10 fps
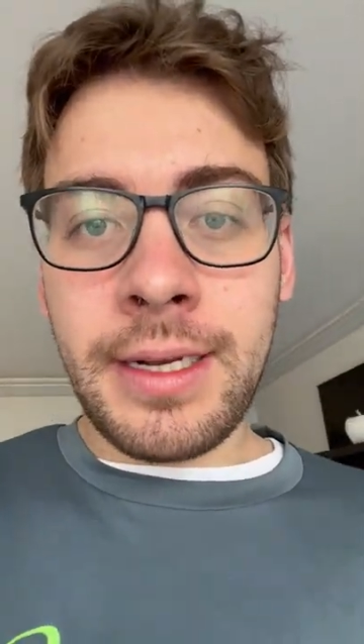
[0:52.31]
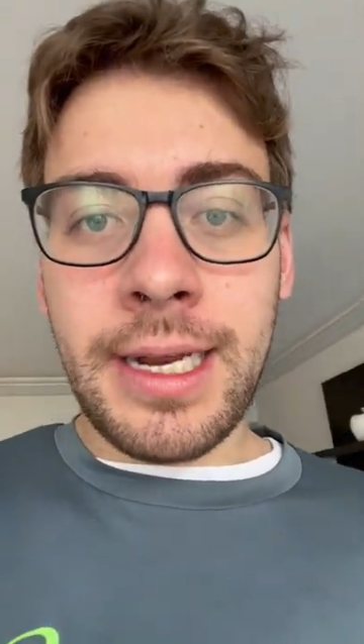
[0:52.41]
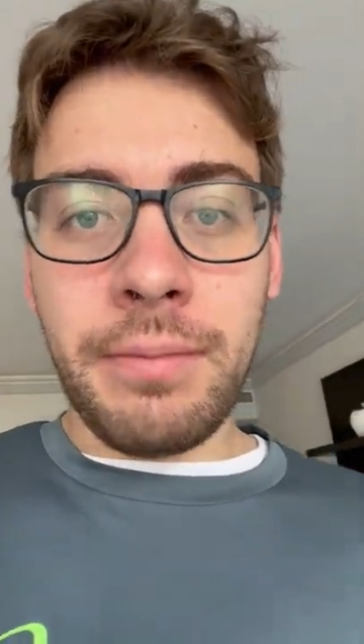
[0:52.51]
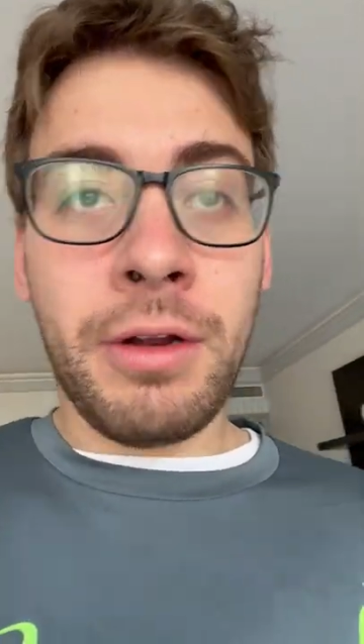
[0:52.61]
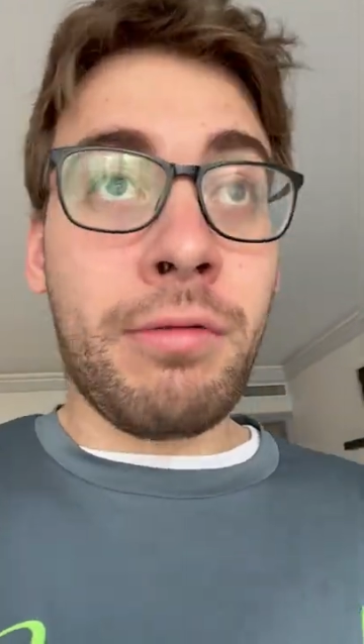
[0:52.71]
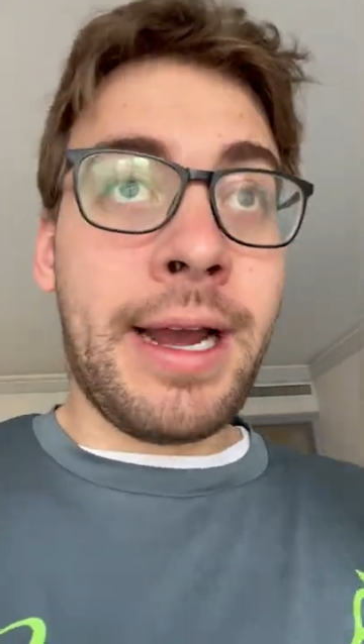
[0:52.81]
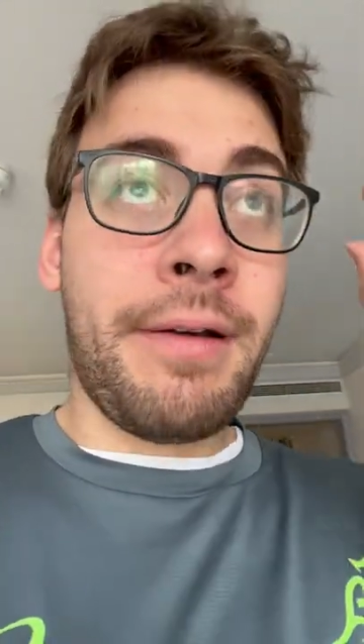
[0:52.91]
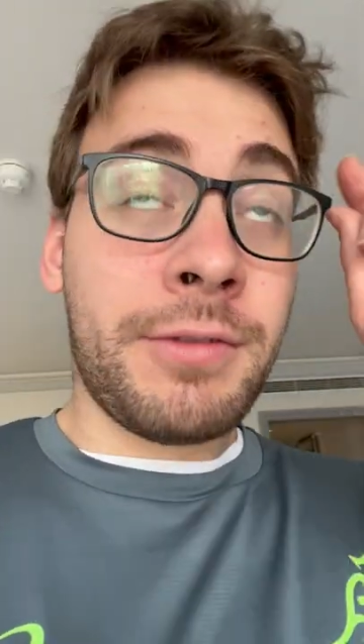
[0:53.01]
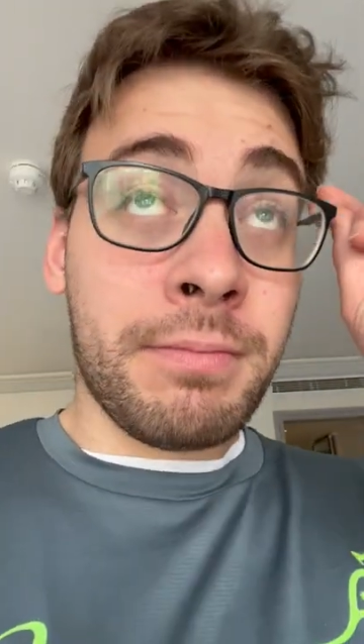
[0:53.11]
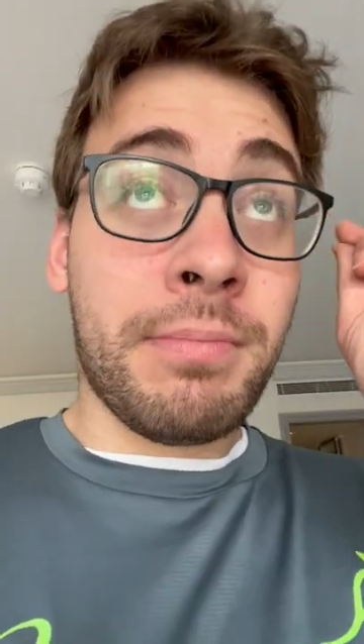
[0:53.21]
That'll be
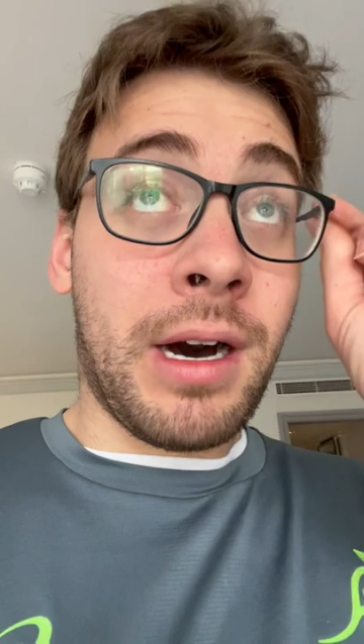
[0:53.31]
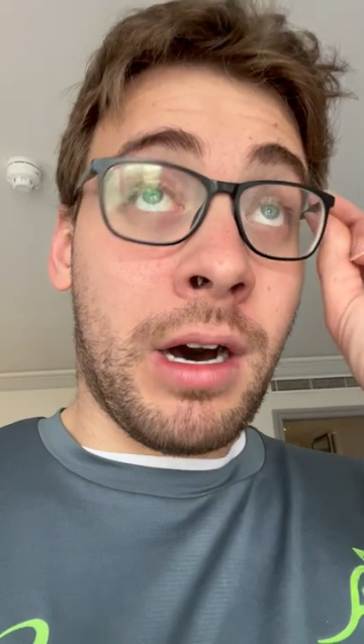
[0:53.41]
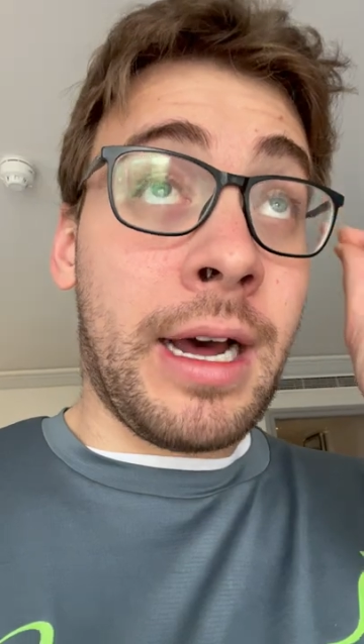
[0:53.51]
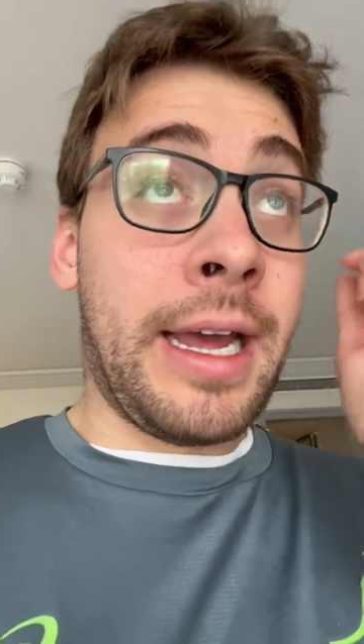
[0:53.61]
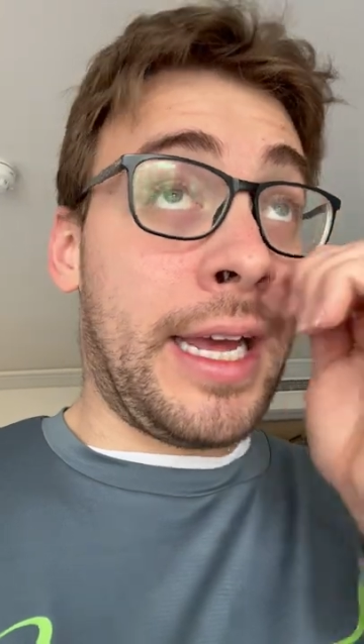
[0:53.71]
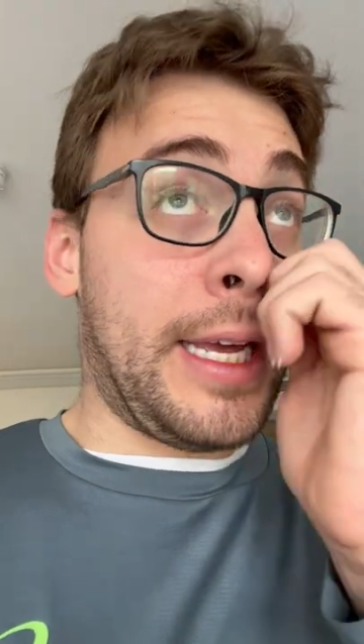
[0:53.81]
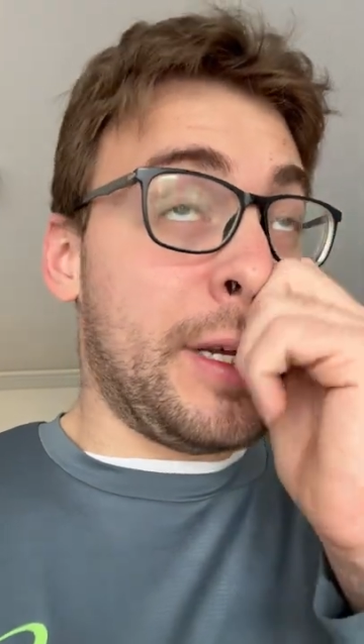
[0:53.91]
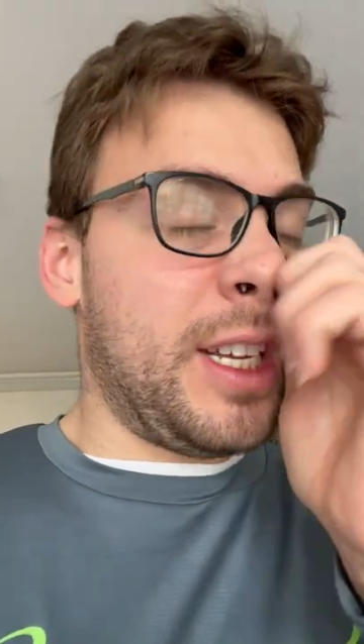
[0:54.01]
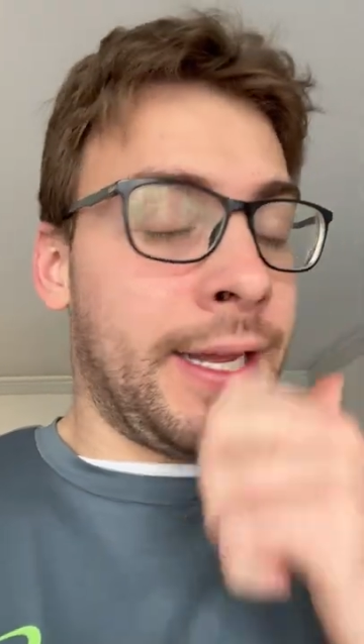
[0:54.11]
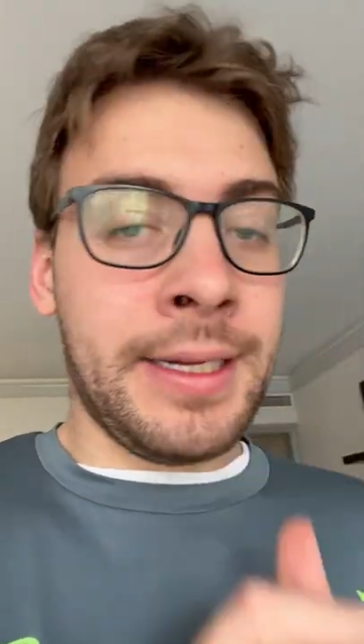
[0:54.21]
refed by
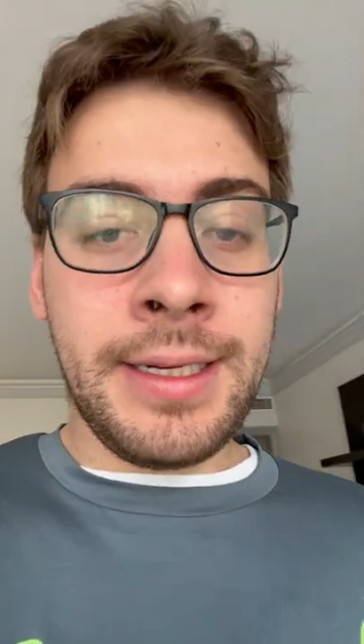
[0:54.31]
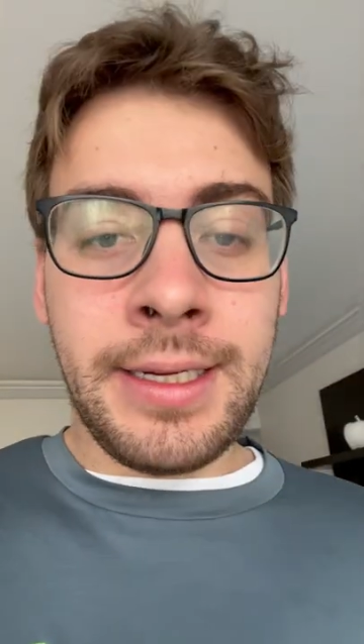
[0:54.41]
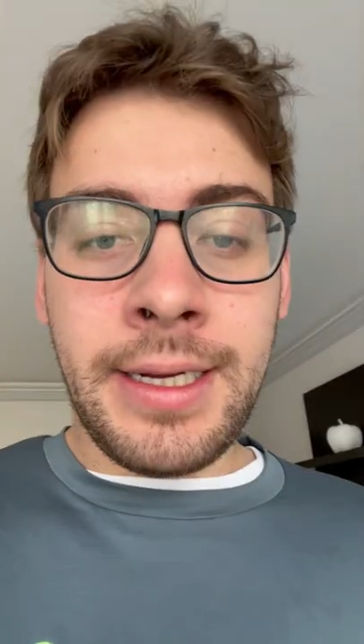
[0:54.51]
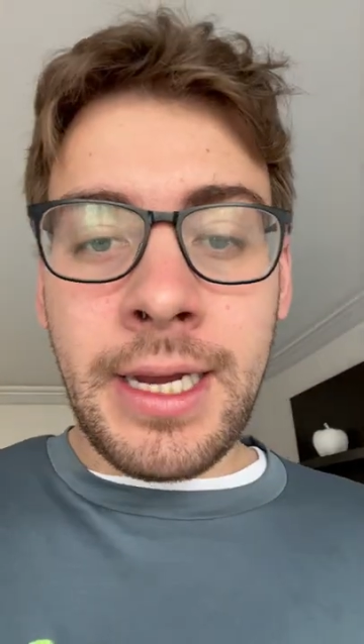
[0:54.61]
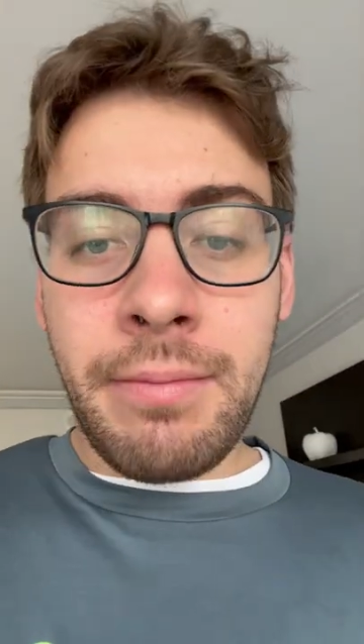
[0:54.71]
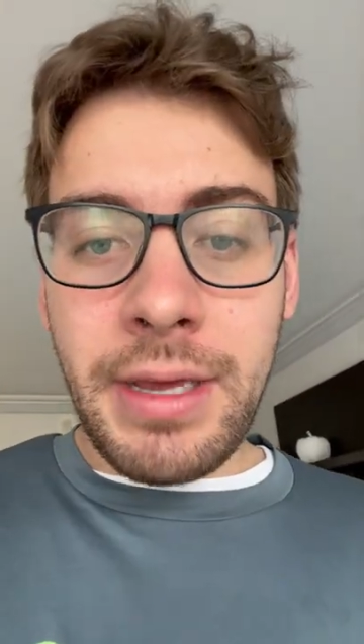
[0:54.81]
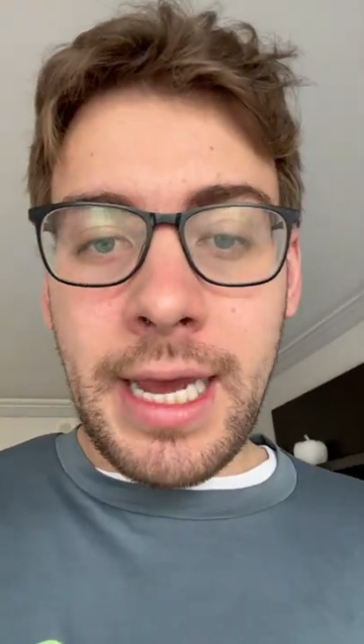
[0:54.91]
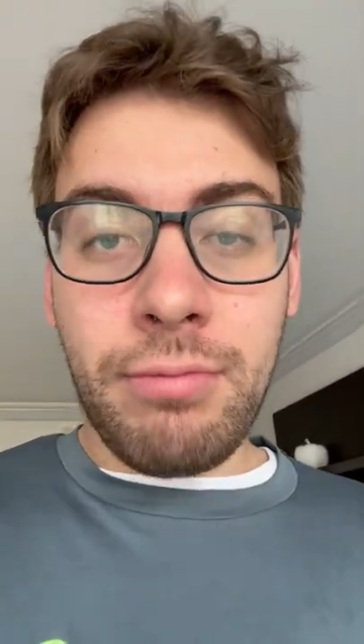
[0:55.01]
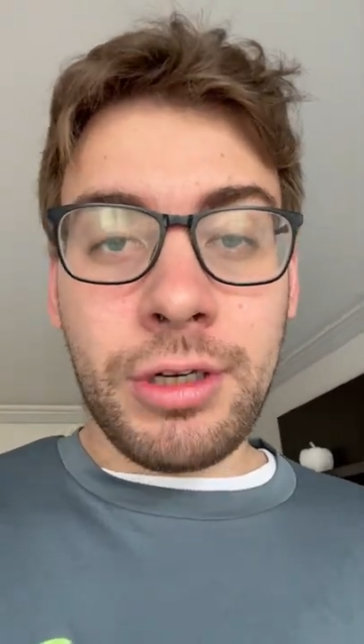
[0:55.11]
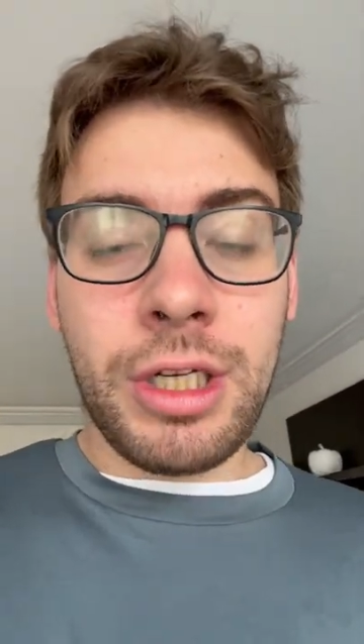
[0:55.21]

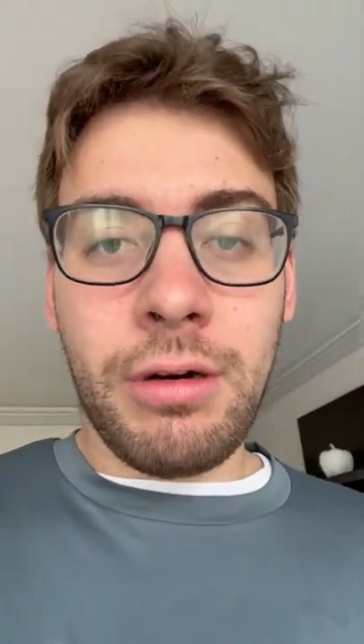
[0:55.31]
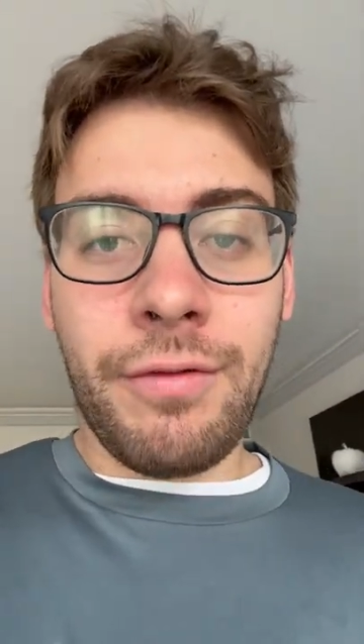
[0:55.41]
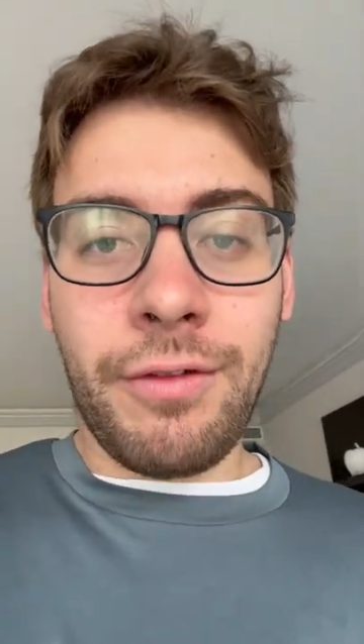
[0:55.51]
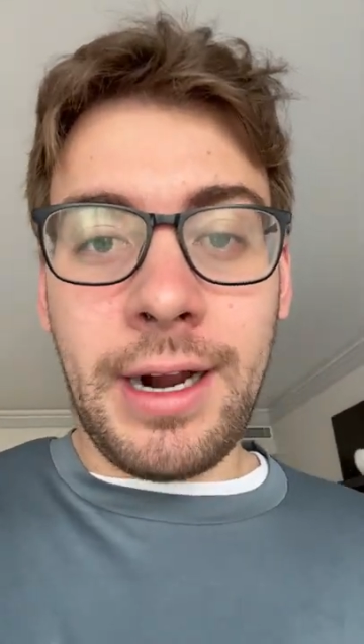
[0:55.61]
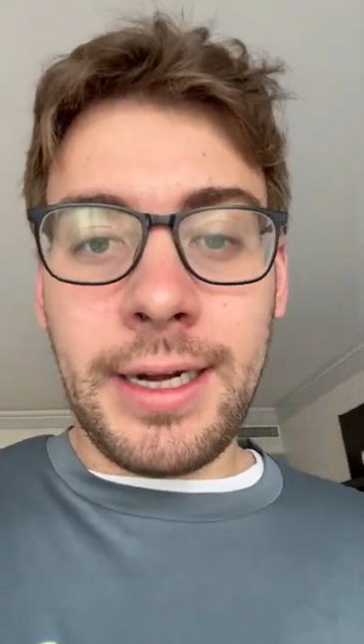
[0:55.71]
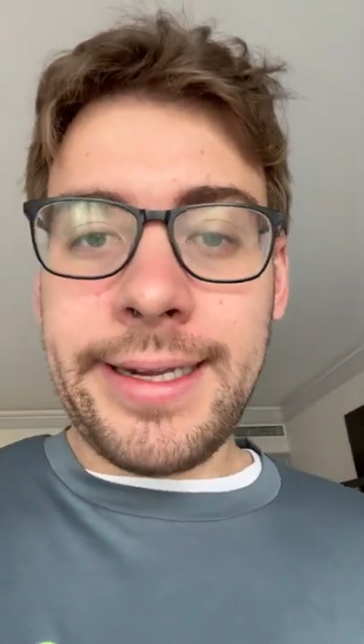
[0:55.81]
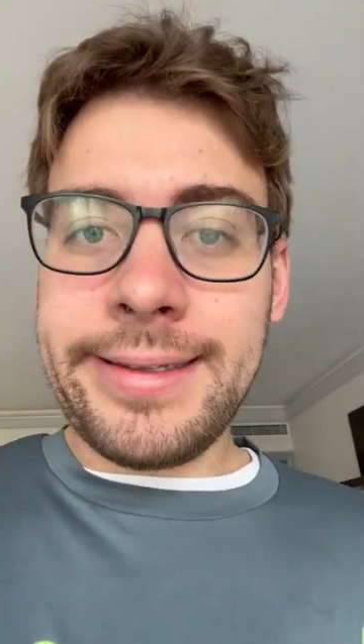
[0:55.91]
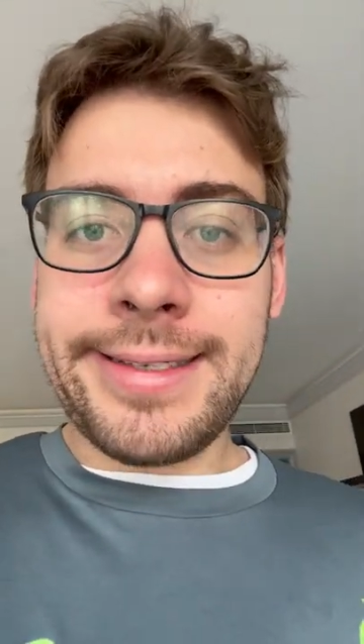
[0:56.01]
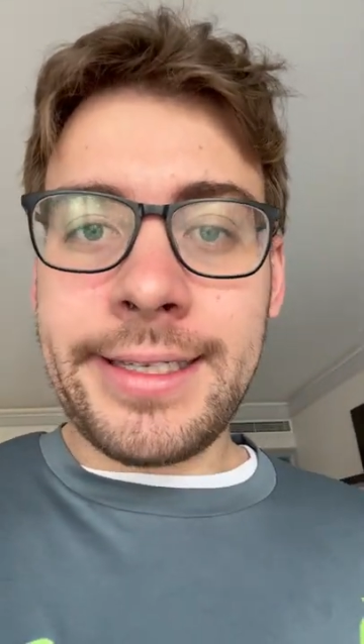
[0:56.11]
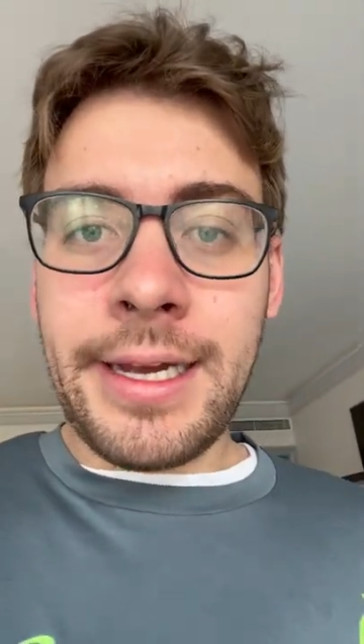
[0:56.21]
Pierre Boisseau of
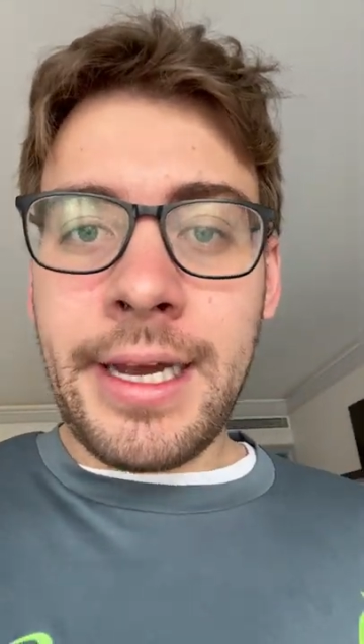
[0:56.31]
France.